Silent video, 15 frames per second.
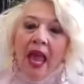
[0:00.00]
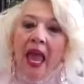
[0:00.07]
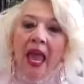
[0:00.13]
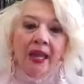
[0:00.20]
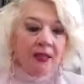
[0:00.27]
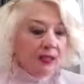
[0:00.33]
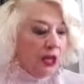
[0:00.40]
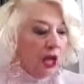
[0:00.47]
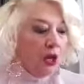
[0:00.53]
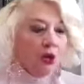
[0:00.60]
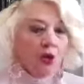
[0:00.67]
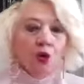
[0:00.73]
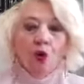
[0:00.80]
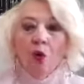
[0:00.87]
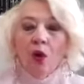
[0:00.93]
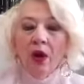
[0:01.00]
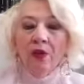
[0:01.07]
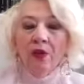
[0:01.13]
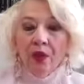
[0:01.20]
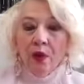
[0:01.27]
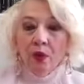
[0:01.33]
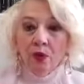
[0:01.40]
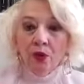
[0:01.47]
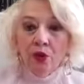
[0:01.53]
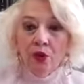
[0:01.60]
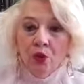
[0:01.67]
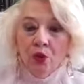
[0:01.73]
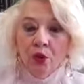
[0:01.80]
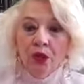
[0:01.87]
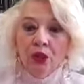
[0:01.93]
and tell her what they were
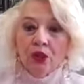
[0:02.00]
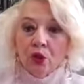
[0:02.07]
doing